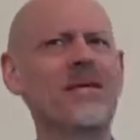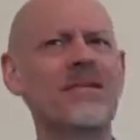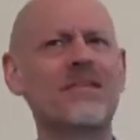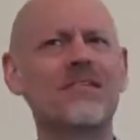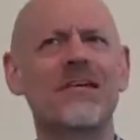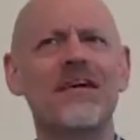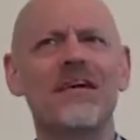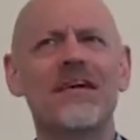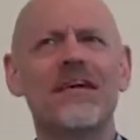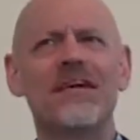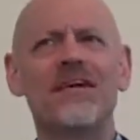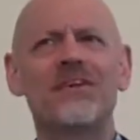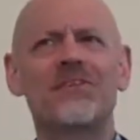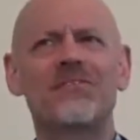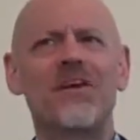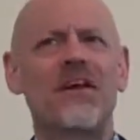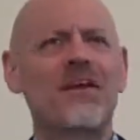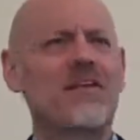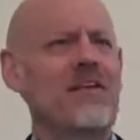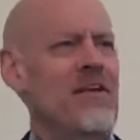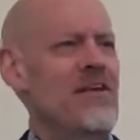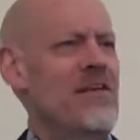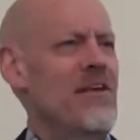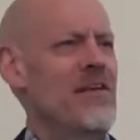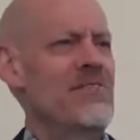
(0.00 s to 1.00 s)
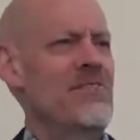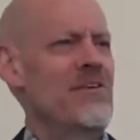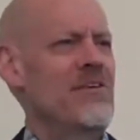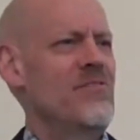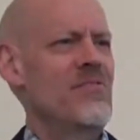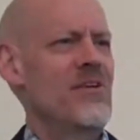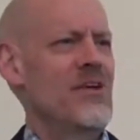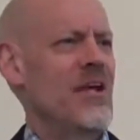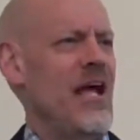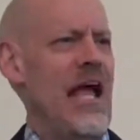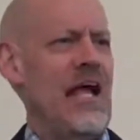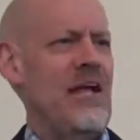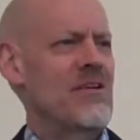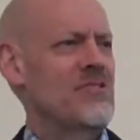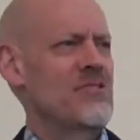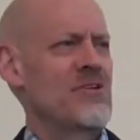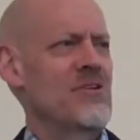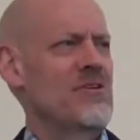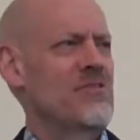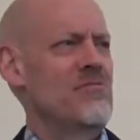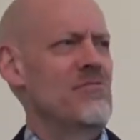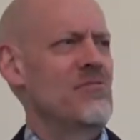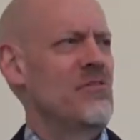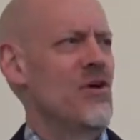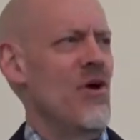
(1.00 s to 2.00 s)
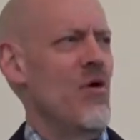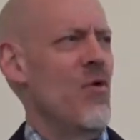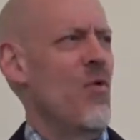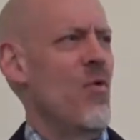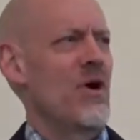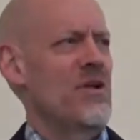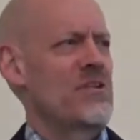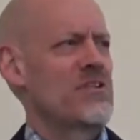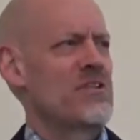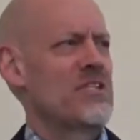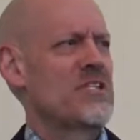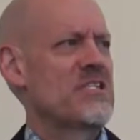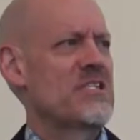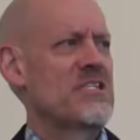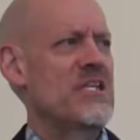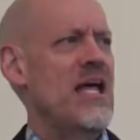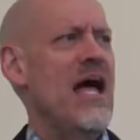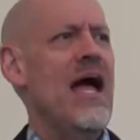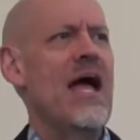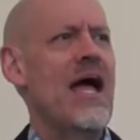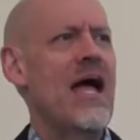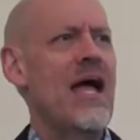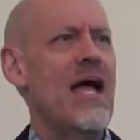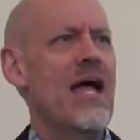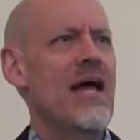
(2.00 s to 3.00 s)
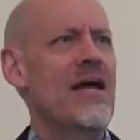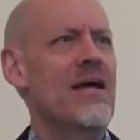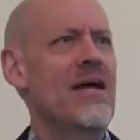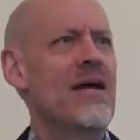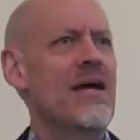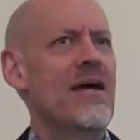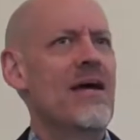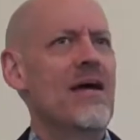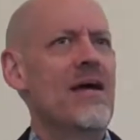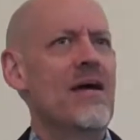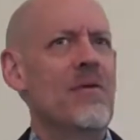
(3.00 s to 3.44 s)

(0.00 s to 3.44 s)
he doesn't even actually know what to say